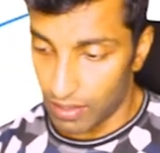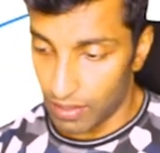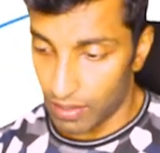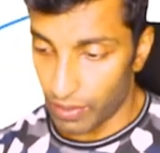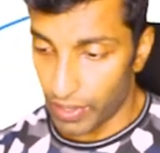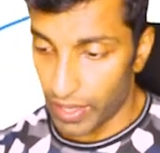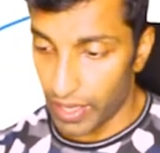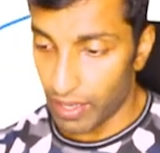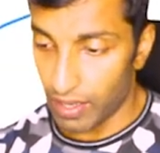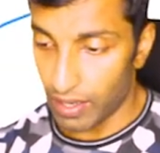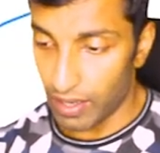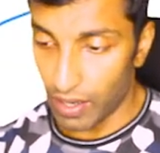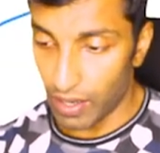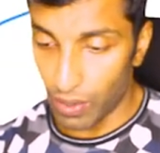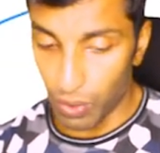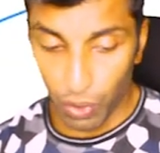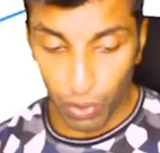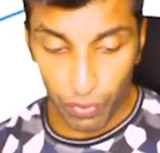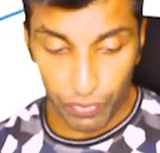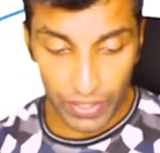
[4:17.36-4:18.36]
Okay,
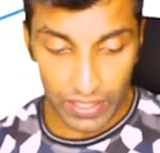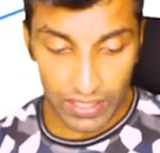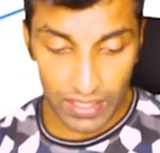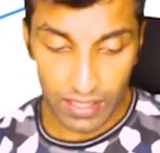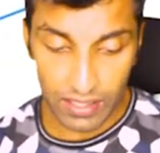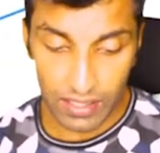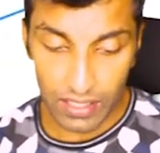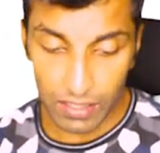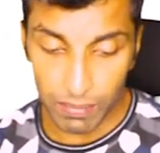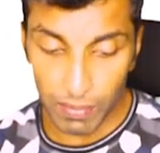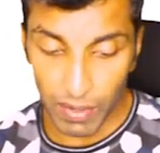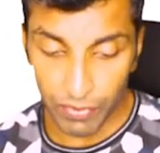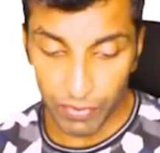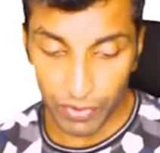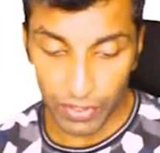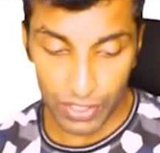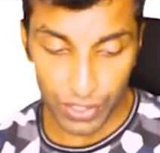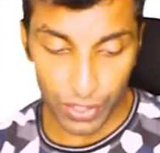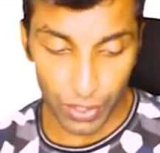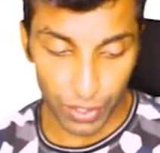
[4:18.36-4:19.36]
now who fixes this
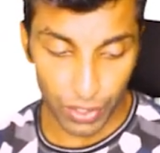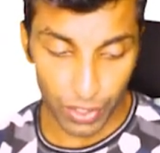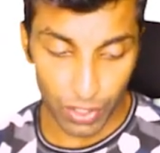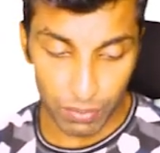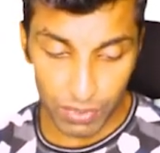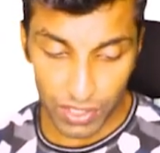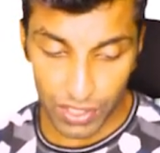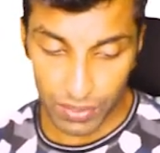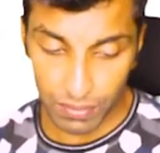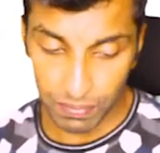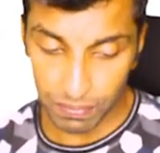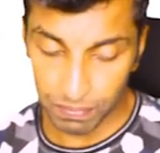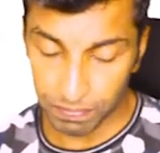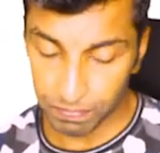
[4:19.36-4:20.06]
buffer stock norms?